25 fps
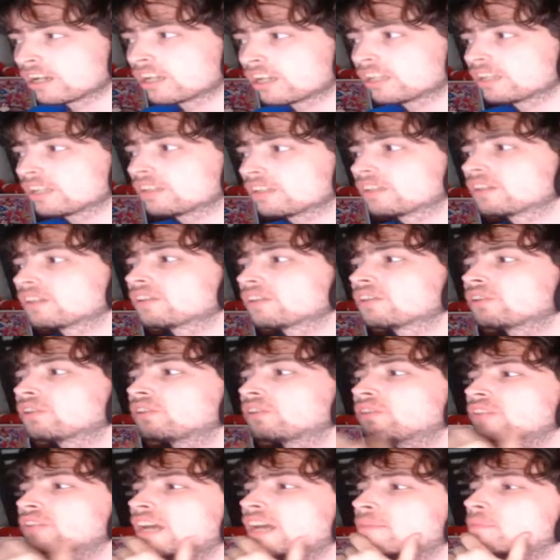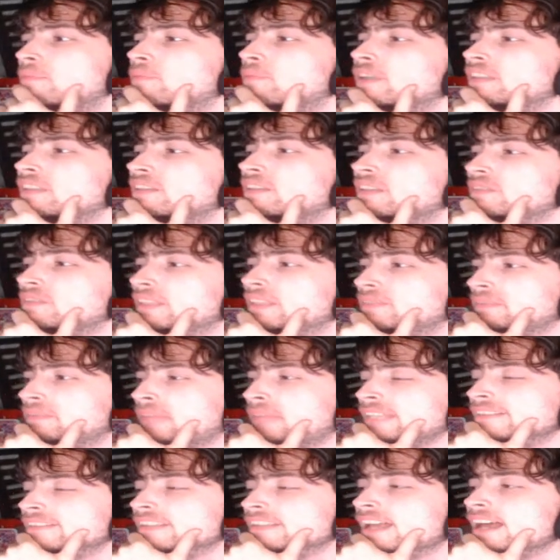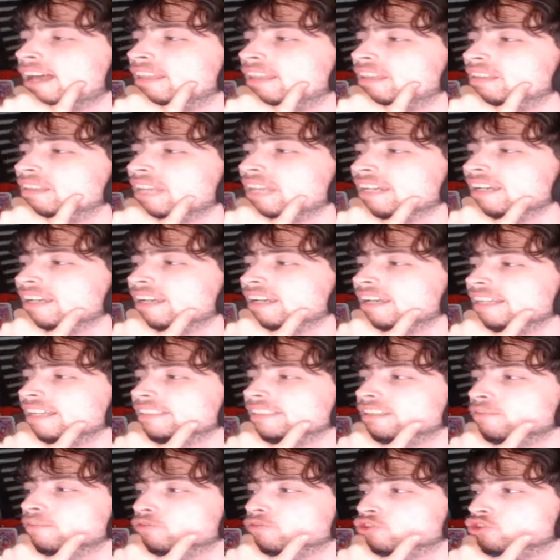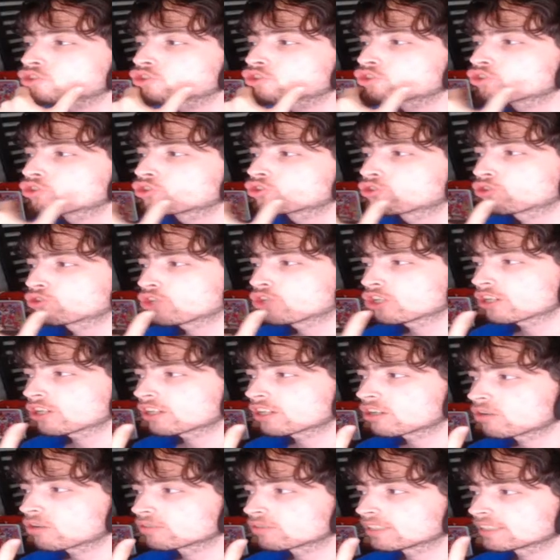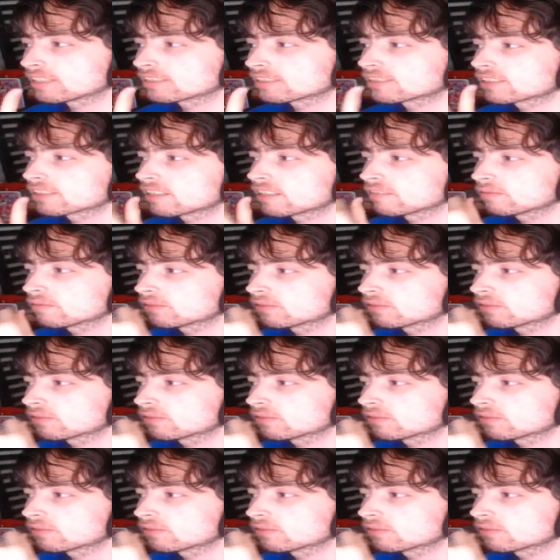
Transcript: Yeah, but that's not like a case of sugarcoating stuff.